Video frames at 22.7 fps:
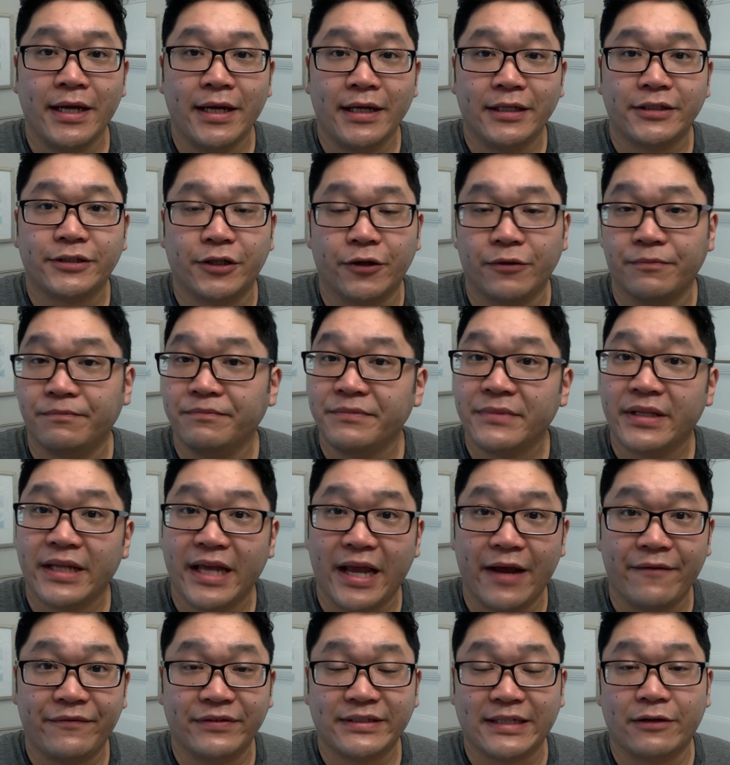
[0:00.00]
So
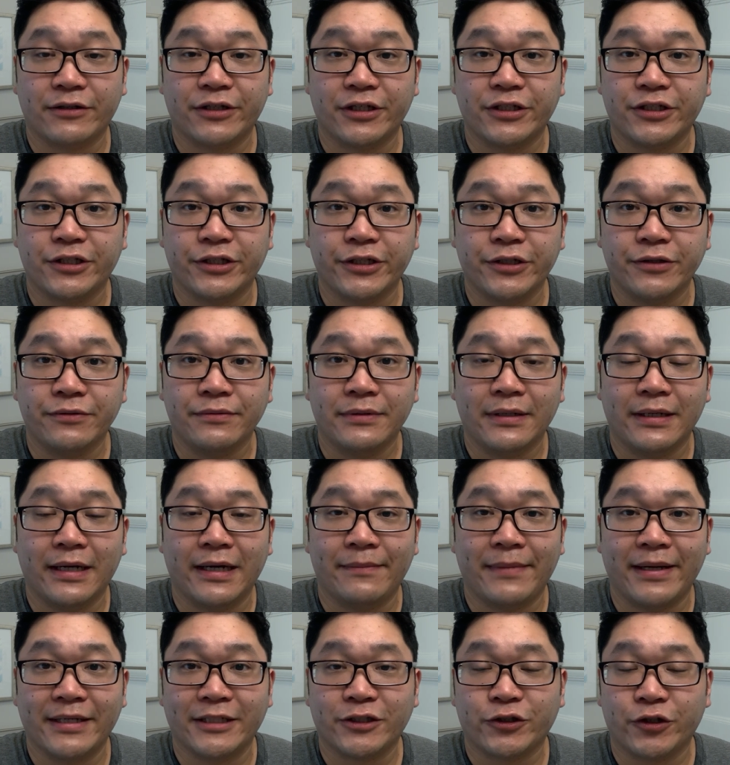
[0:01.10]
if it sounded good to you, uh,
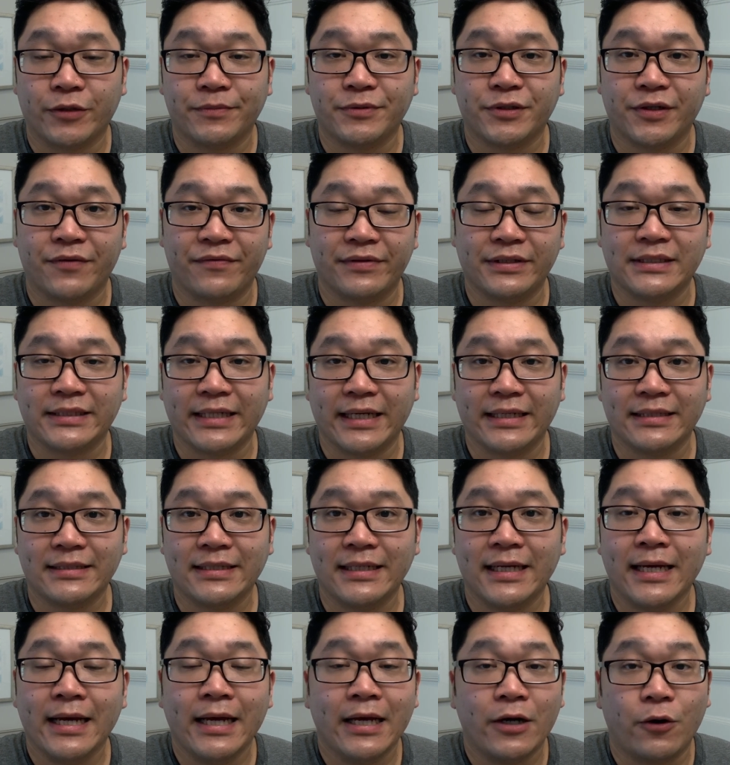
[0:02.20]
my description of the scent,
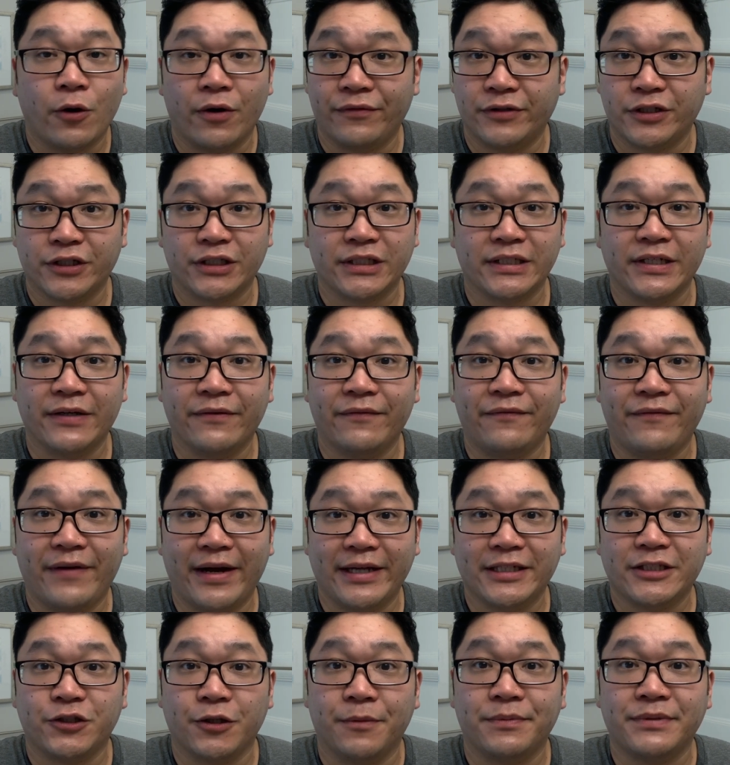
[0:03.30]
or if you just love fine
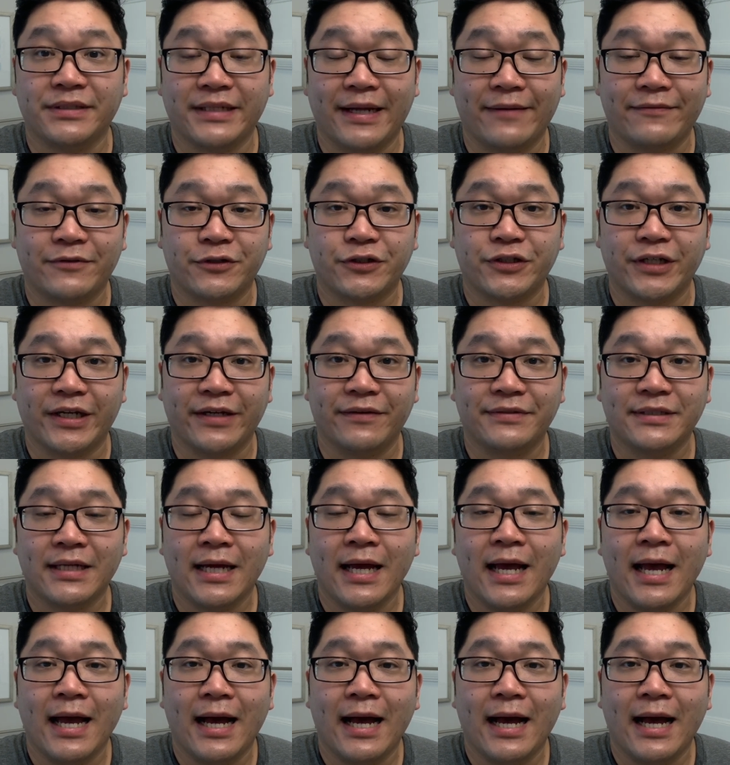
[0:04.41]
soaps and aftershaves,